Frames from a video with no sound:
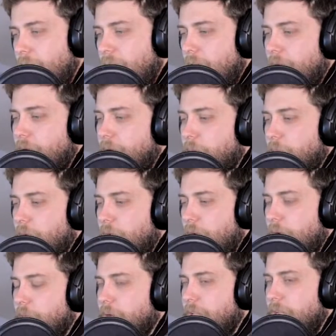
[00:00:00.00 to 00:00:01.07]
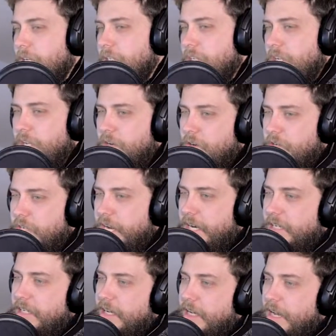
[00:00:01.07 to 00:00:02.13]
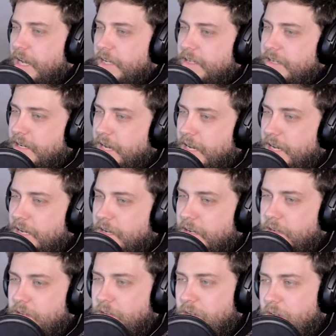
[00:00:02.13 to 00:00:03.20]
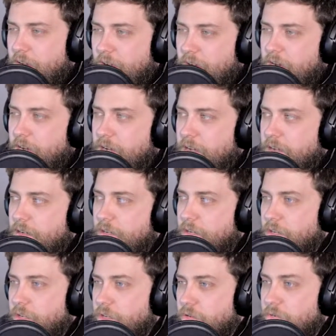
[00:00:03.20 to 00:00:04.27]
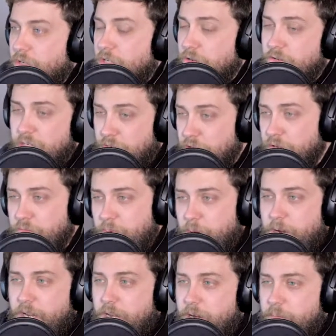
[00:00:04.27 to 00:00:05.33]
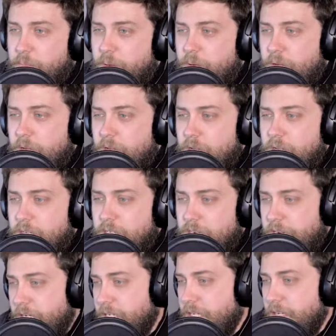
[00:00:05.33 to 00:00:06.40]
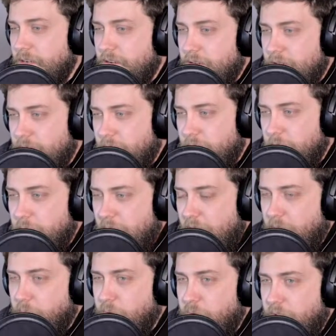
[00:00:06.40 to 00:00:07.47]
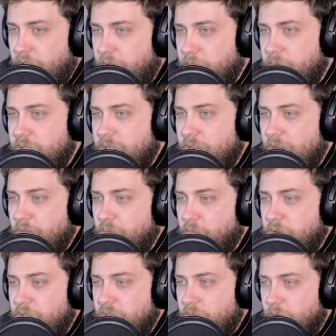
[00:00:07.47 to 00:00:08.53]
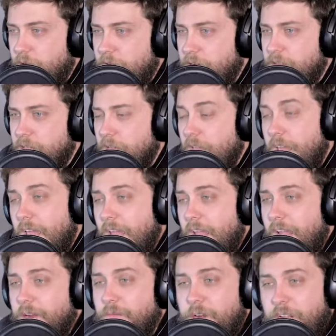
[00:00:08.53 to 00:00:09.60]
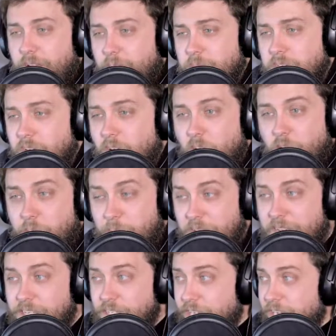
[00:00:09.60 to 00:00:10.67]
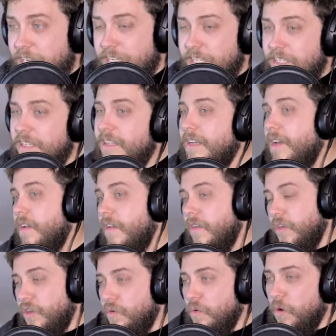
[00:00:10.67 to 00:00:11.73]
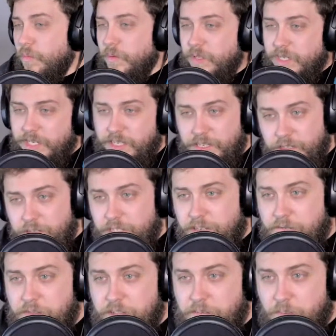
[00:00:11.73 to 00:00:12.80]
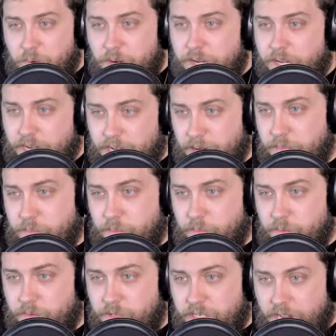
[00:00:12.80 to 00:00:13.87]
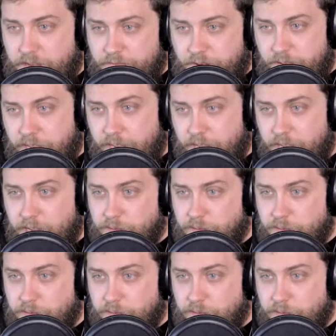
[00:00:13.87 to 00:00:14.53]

I would like to interject and say you do too bring up D&D compatible games every once in a while. And when it comes to RPGs, you almost exclusively bring up sci-fi